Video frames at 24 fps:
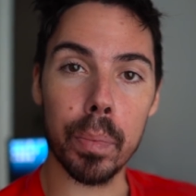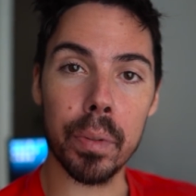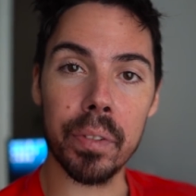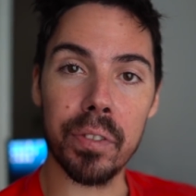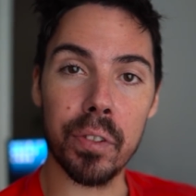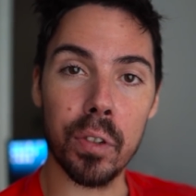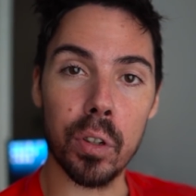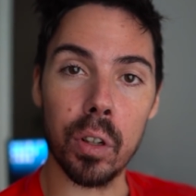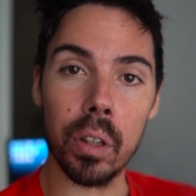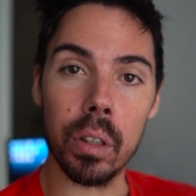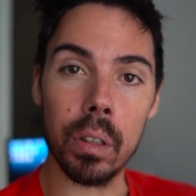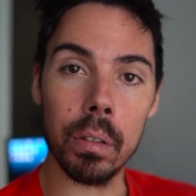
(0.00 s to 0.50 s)

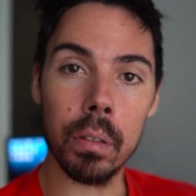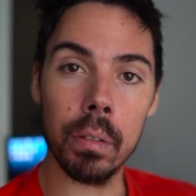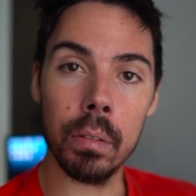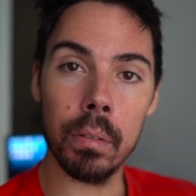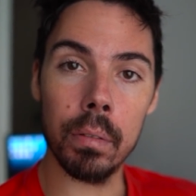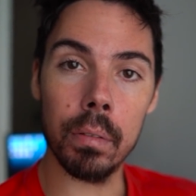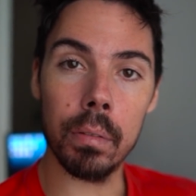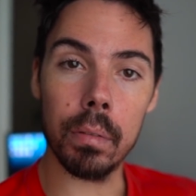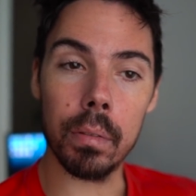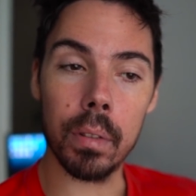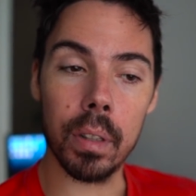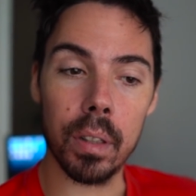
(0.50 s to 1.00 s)
before,
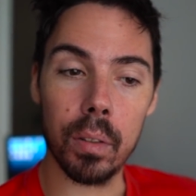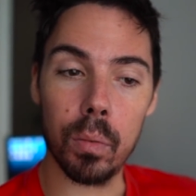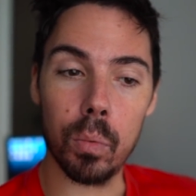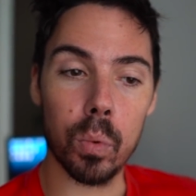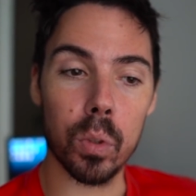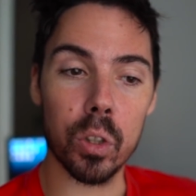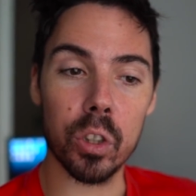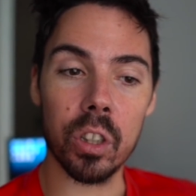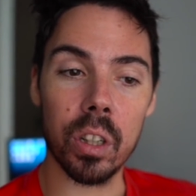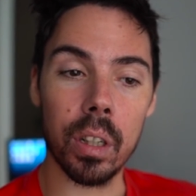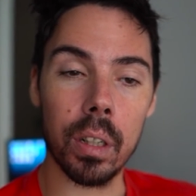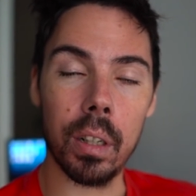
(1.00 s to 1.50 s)

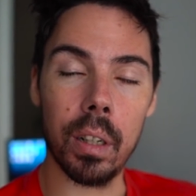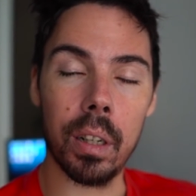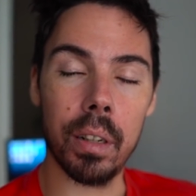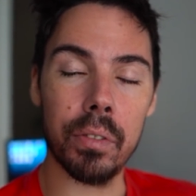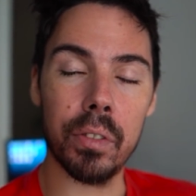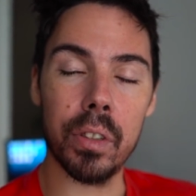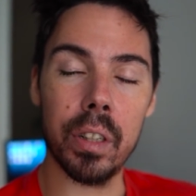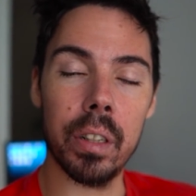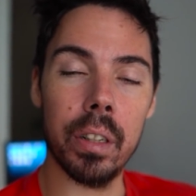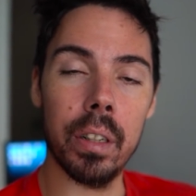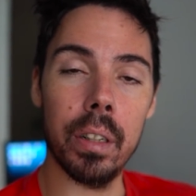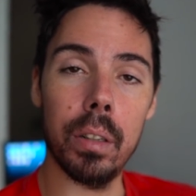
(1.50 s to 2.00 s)
which I
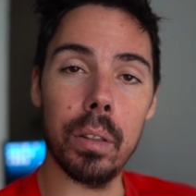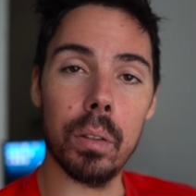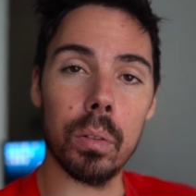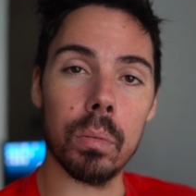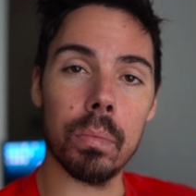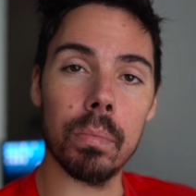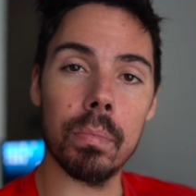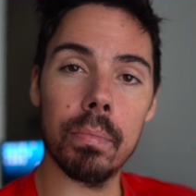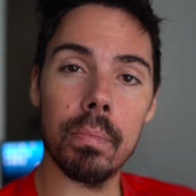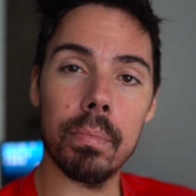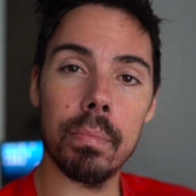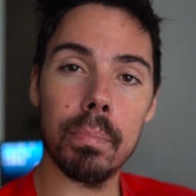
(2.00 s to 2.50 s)
love to do.